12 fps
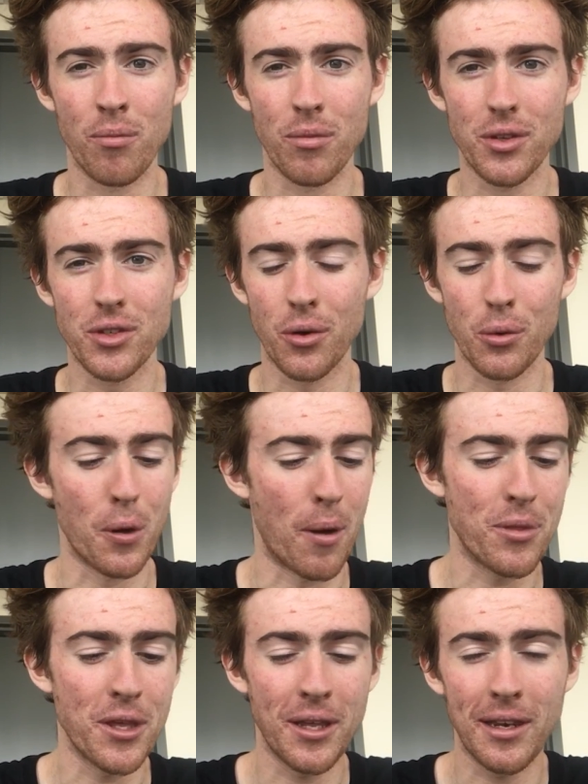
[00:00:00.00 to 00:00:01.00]
So I'm
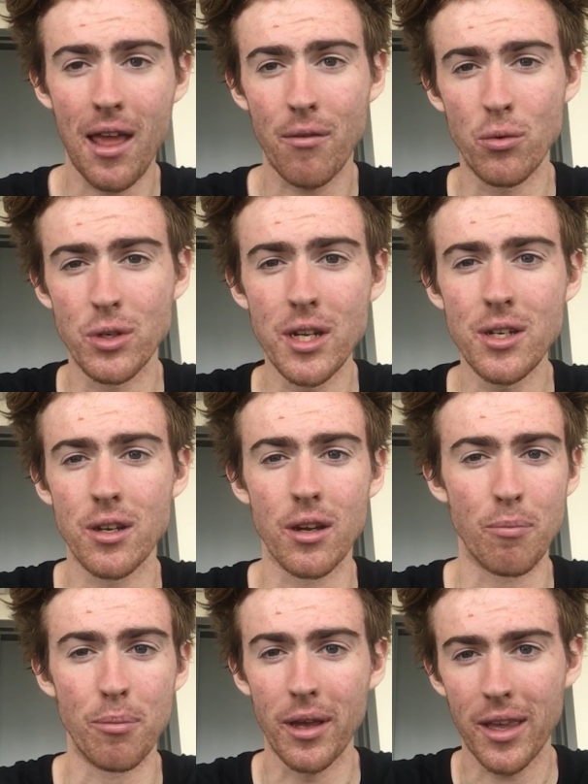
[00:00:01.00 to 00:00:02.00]
thinking like Rudisha,
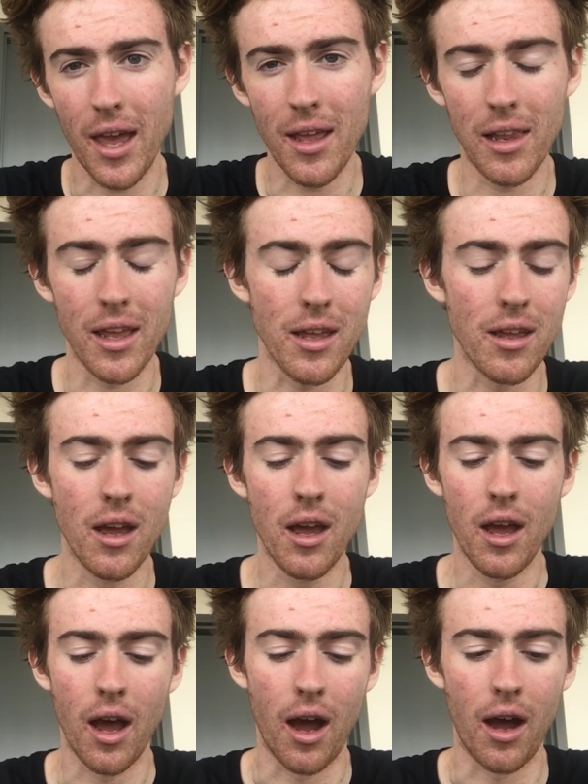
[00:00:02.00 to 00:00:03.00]
Bekele,
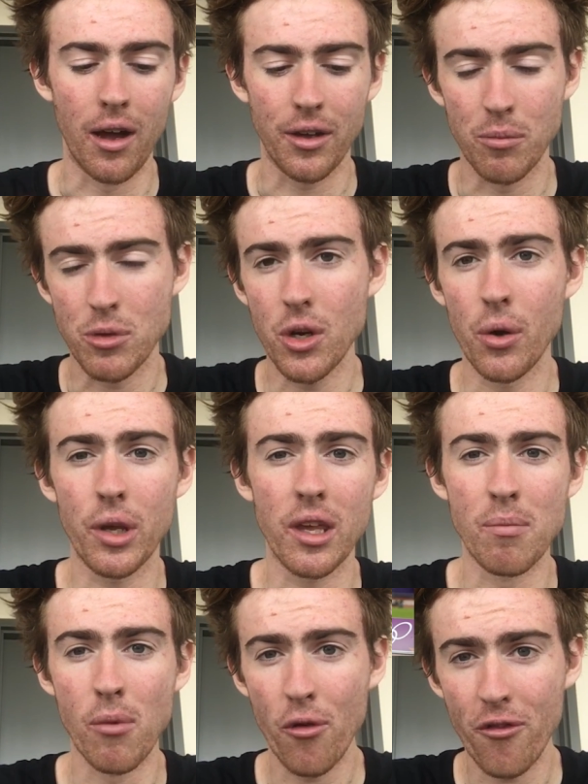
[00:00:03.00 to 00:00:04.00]
Kipchoge,
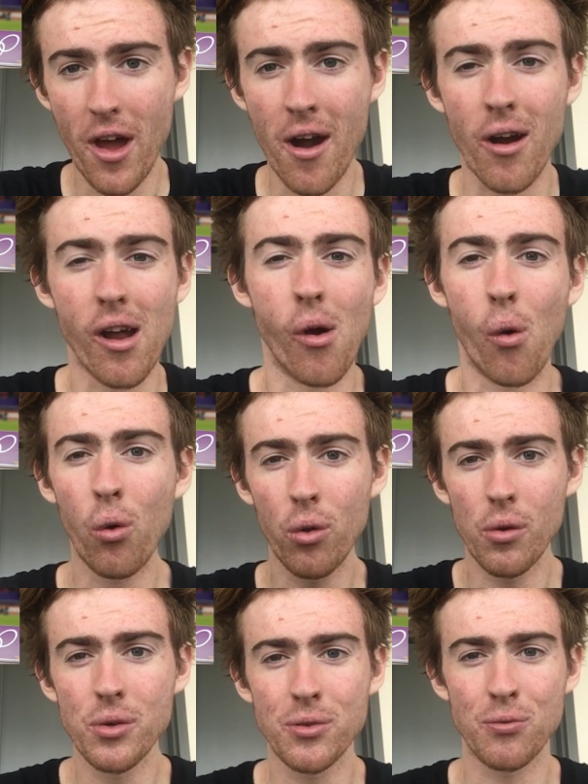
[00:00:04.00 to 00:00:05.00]
Mo Farah, all
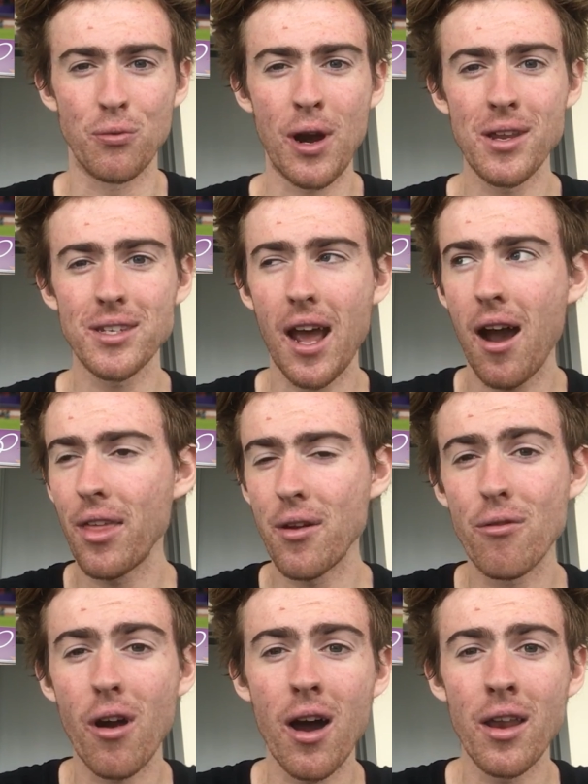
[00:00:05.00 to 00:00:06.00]
those runners, how they
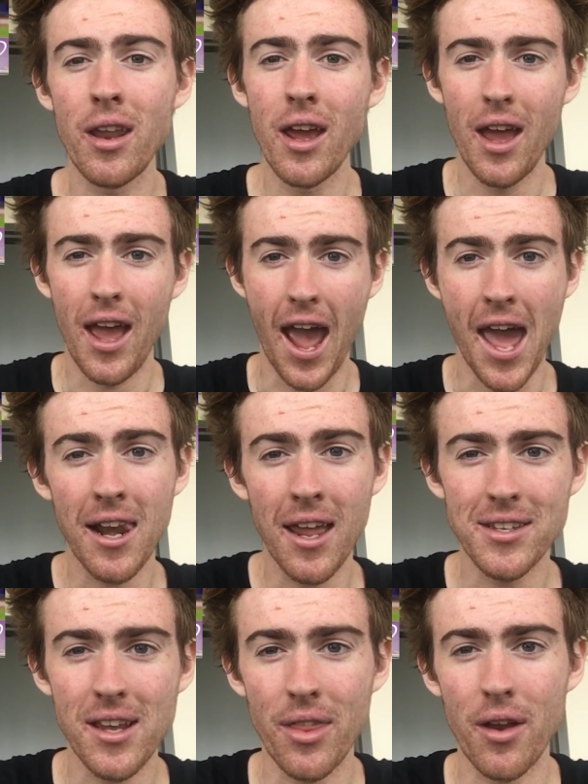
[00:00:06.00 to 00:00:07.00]
run, analyze
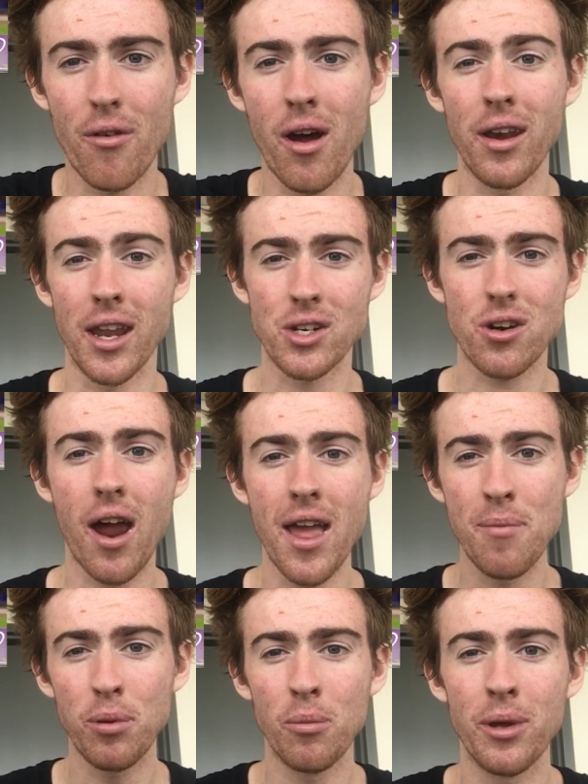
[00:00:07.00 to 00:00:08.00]
how they run and try
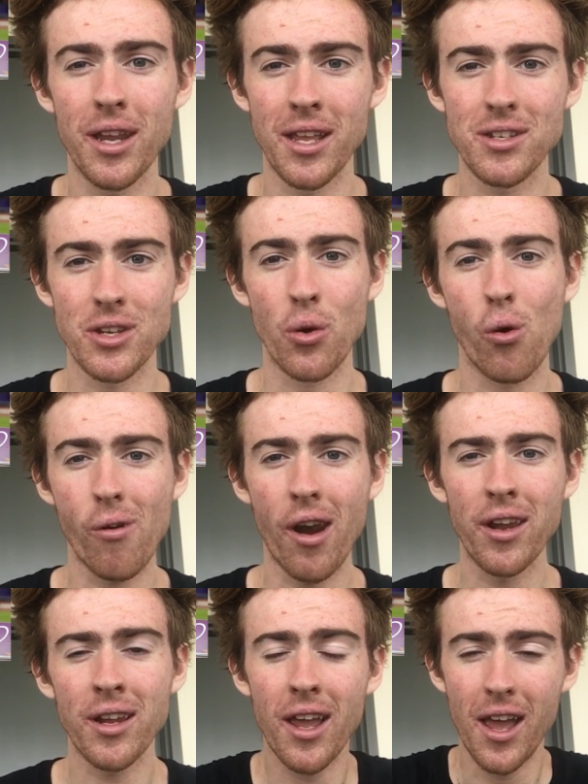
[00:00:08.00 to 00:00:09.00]
implement it into your
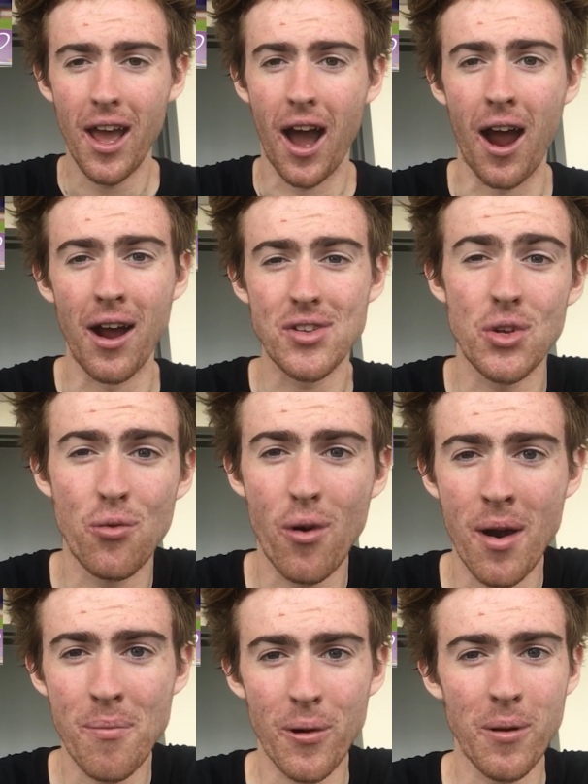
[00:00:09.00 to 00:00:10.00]
running, so you
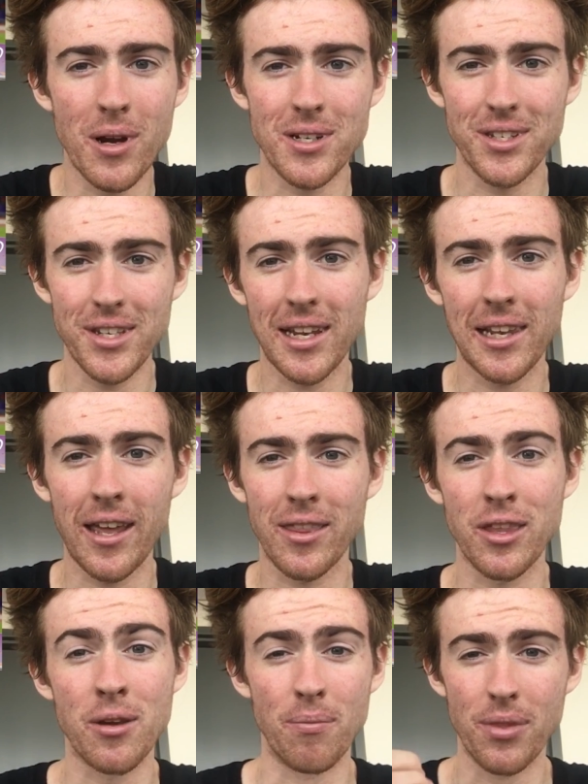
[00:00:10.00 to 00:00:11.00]
run pretty much exactly like
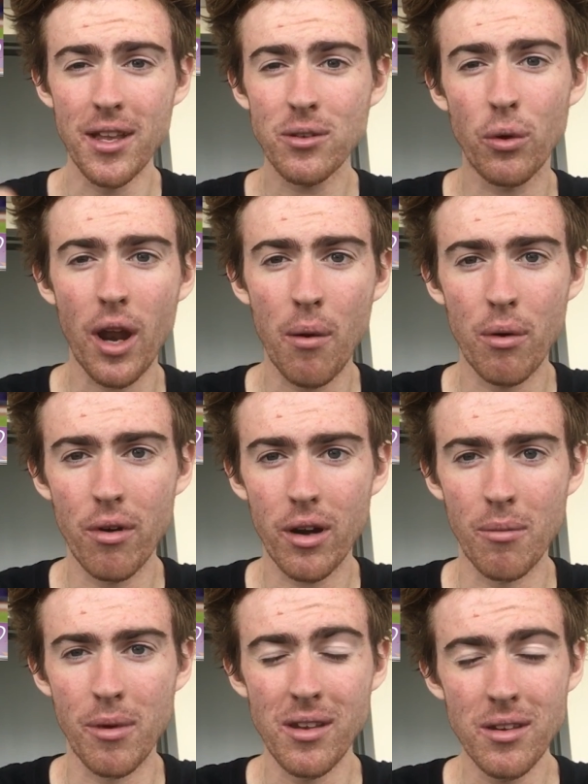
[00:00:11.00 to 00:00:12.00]
them. That's what I would
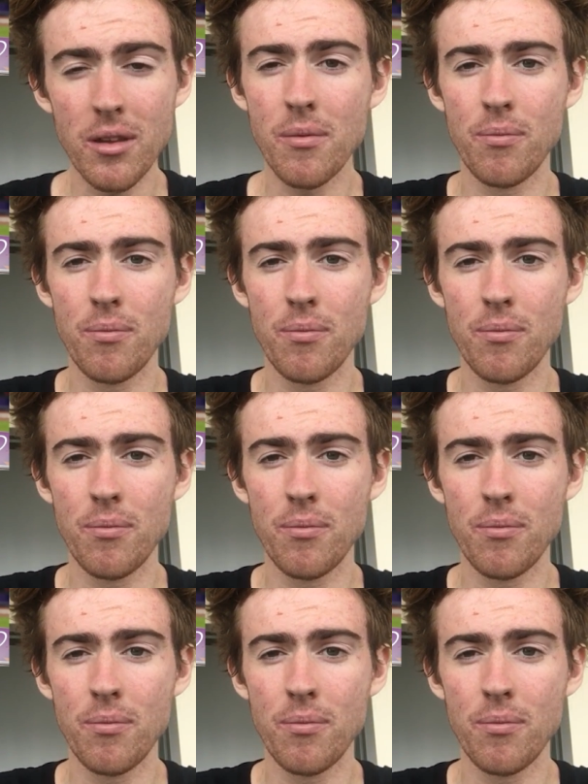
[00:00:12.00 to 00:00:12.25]
recommend.